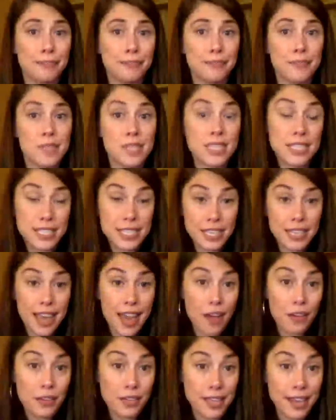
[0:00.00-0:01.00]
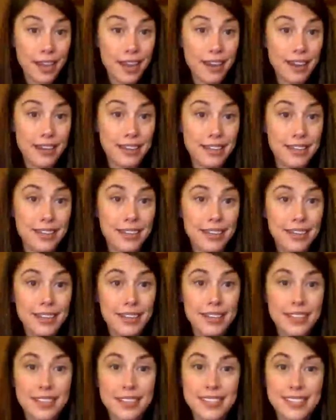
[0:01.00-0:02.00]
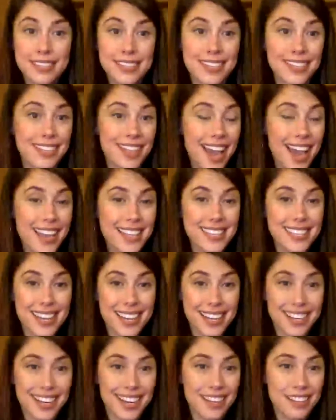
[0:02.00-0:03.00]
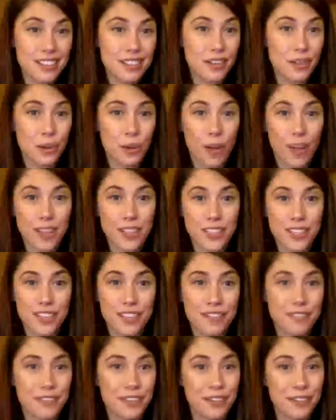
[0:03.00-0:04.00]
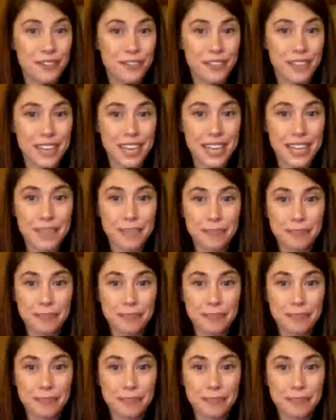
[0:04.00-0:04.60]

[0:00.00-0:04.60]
still out there and still has an unanswered question, feel free.